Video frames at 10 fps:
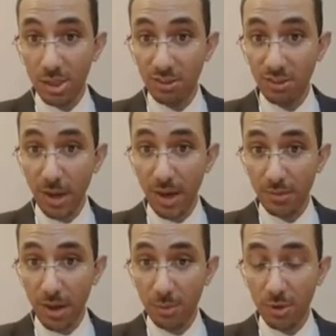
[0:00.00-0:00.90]
initiative
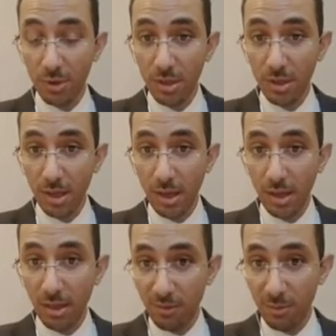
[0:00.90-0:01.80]
by Aramco,
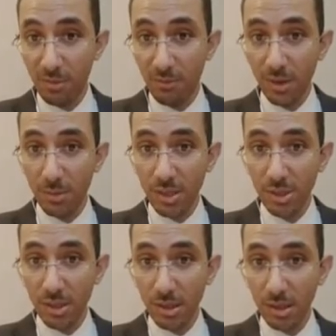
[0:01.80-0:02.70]
they've been very
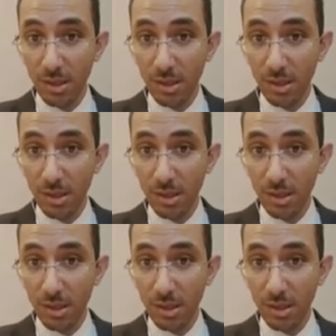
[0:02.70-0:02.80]
much